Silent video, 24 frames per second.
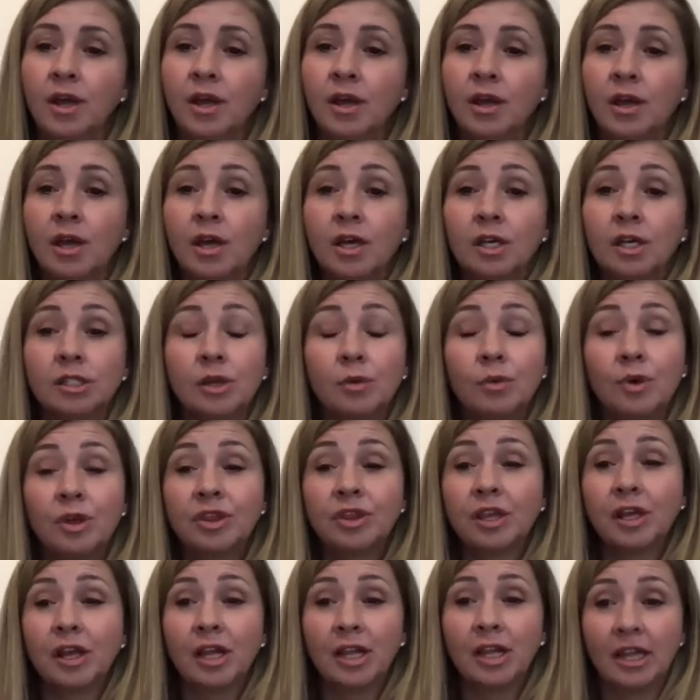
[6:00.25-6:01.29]
So with
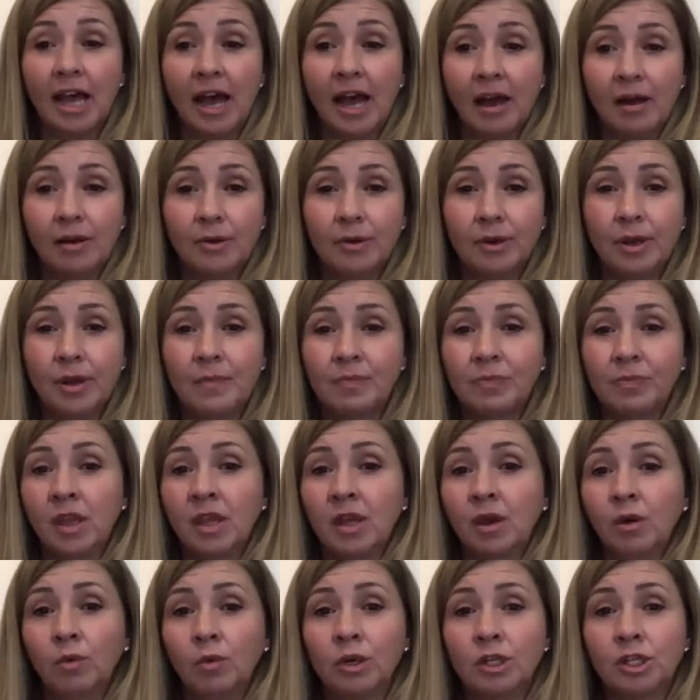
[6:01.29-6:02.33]
the cloud,
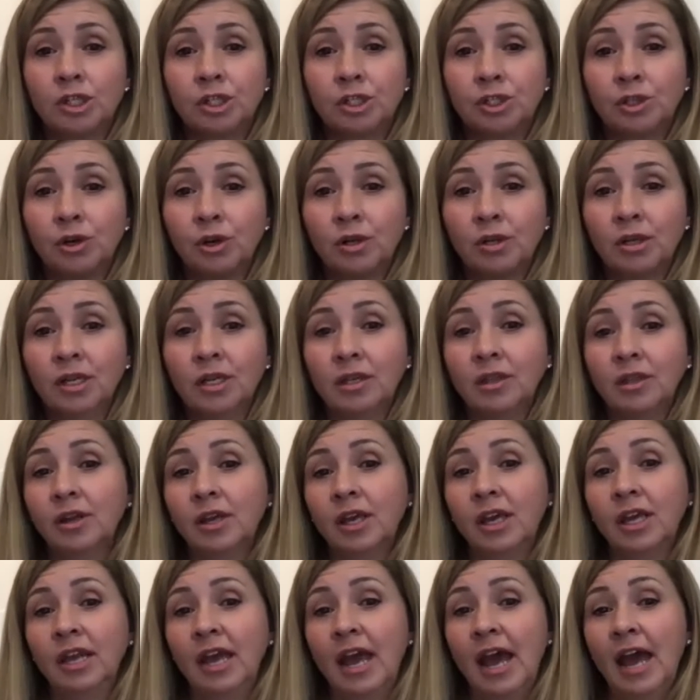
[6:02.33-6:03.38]
we're certainly
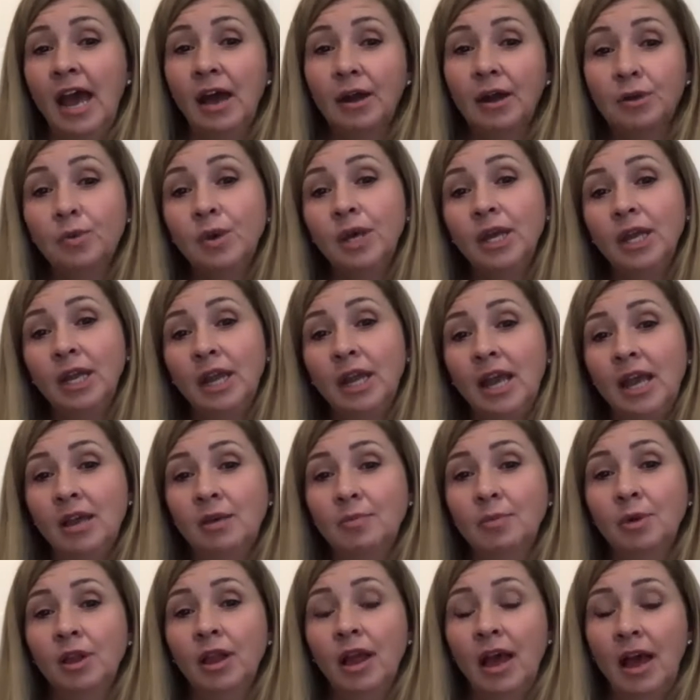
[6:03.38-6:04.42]
looking at how do we
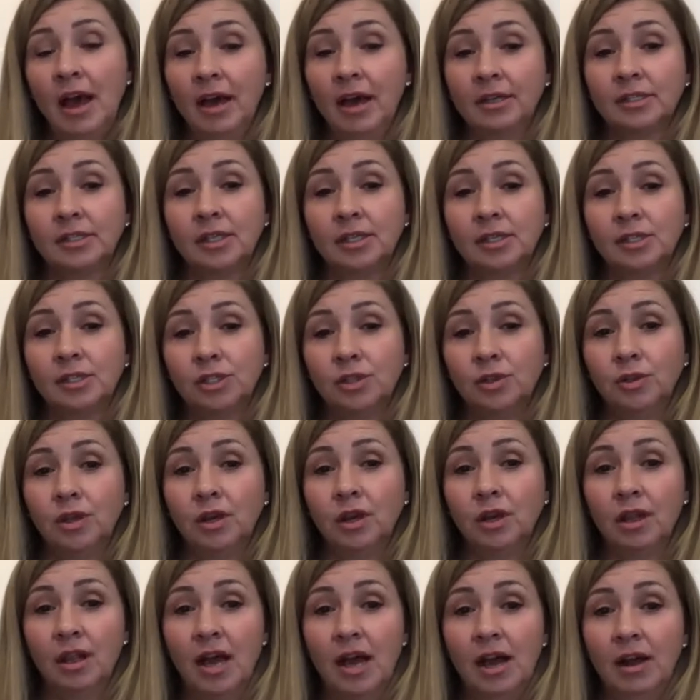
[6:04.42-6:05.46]
enable access to the
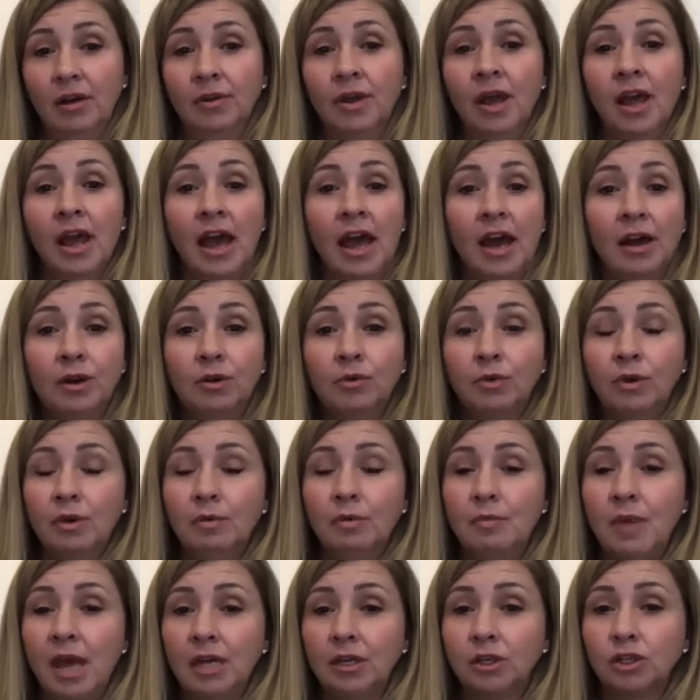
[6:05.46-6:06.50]
cloud? How do we
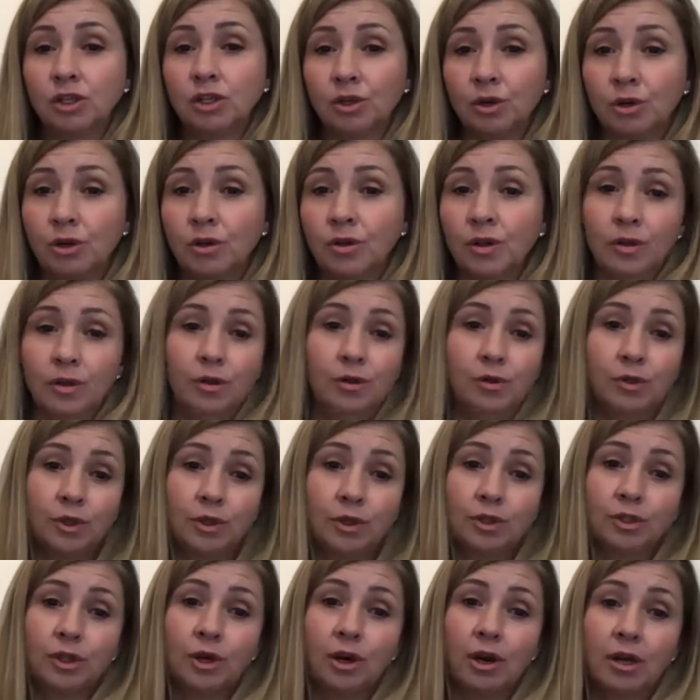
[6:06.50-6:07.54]
make sure that
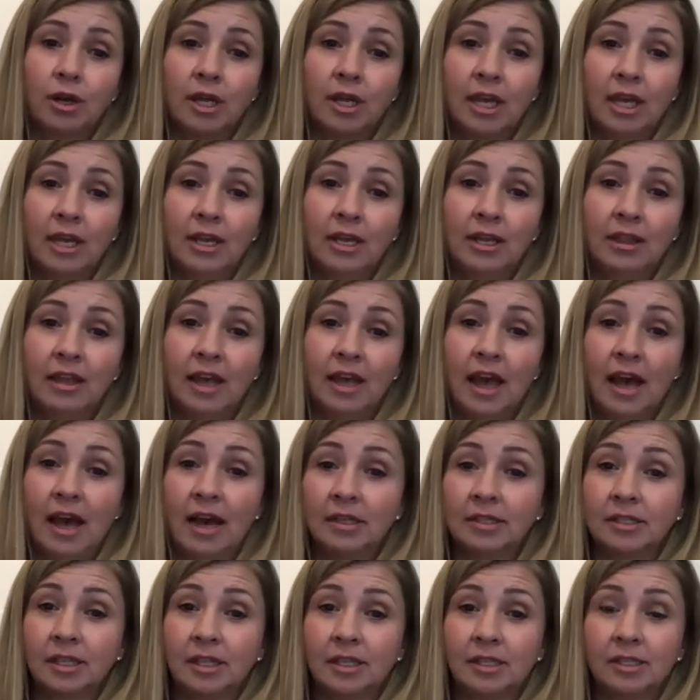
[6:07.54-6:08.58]
users are getting the
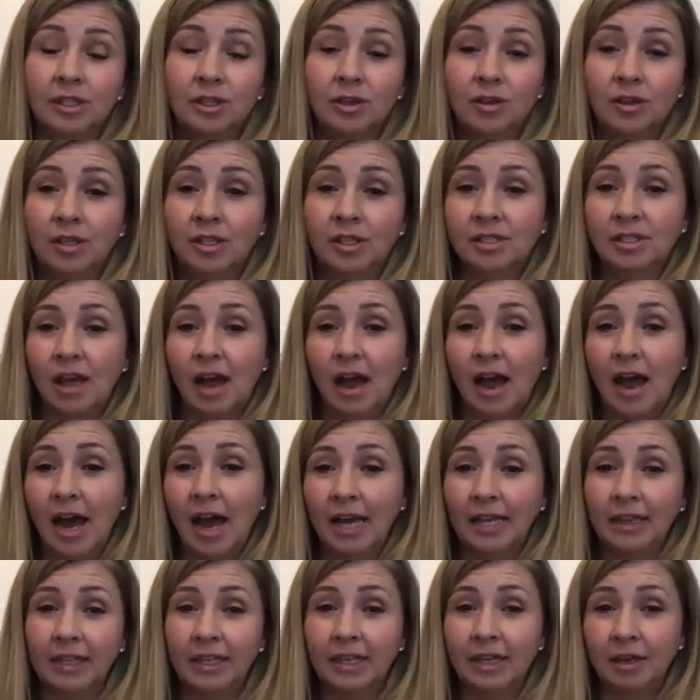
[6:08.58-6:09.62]
access to these
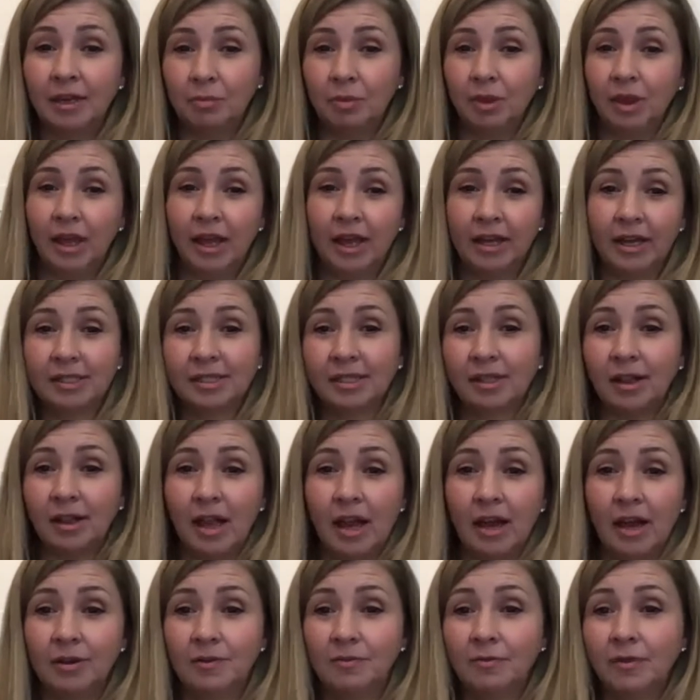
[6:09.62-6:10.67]
highly complex
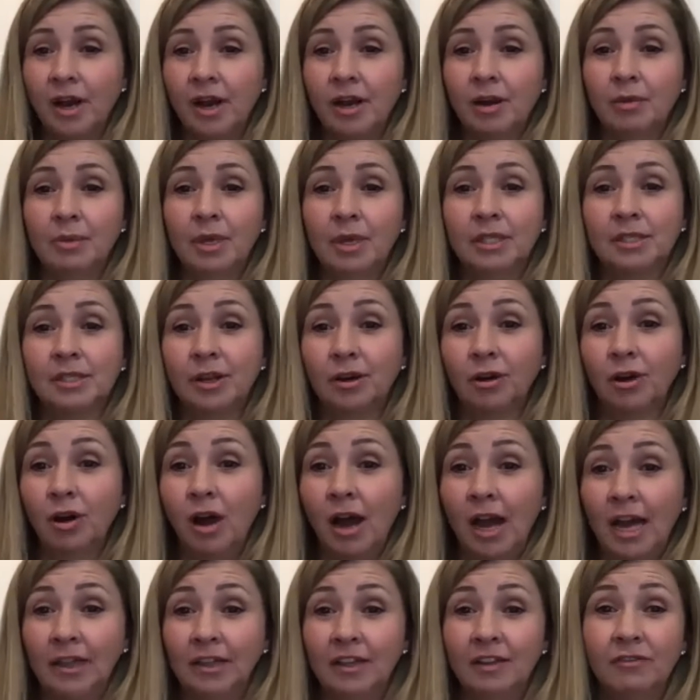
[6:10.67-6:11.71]
cloud environments that are
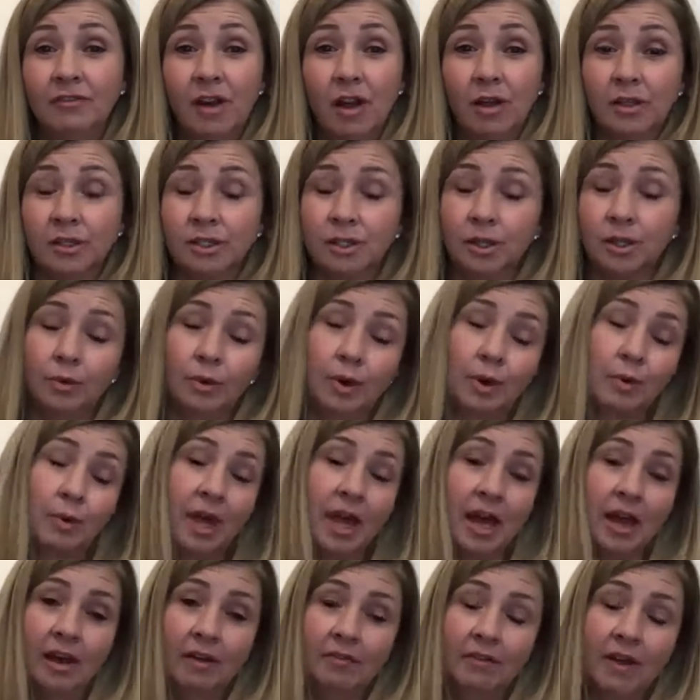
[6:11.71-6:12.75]
highly volatile, where we
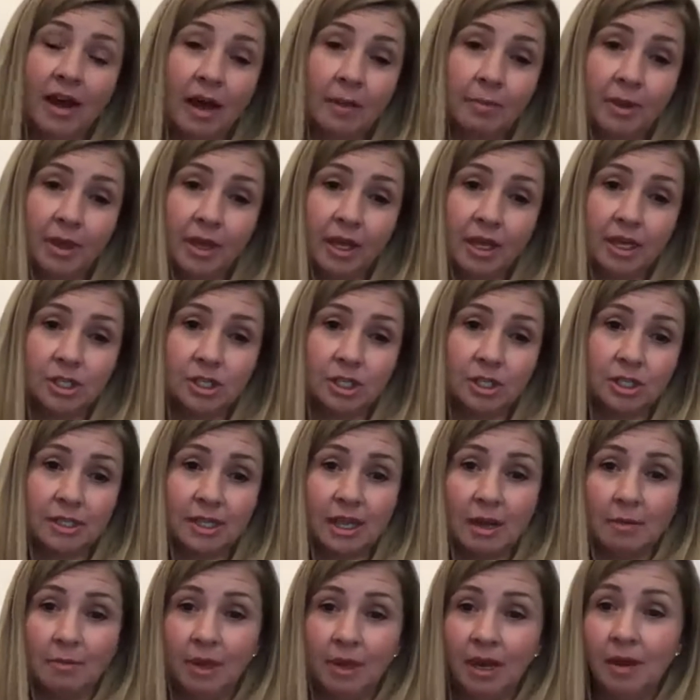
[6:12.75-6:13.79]
have applications
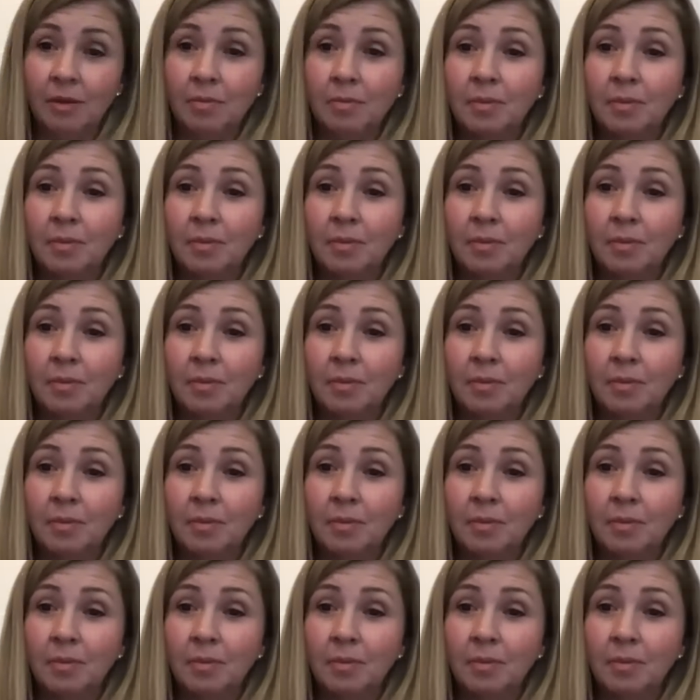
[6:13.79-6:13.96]
coming up